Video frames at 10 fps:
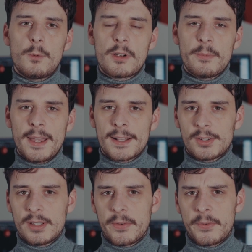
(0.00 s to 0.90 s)
Welcome back
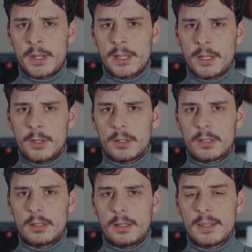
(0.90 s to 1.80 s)
to another video.
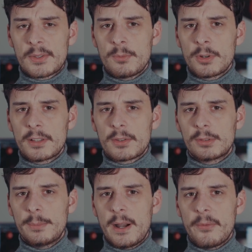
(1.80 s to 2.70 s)
In this one we're going to
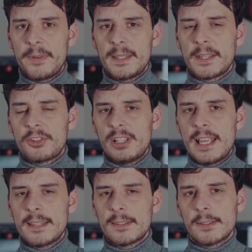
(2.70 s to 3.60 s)
talk about vintage
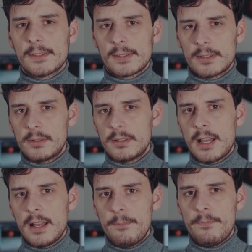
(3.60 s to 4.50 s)
lenses and
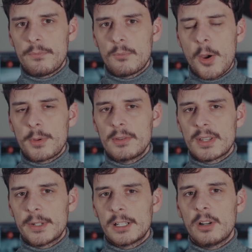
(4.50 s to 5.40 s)
why we use
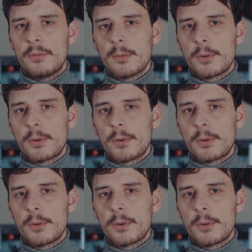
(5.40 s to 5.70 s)
them in a lot of our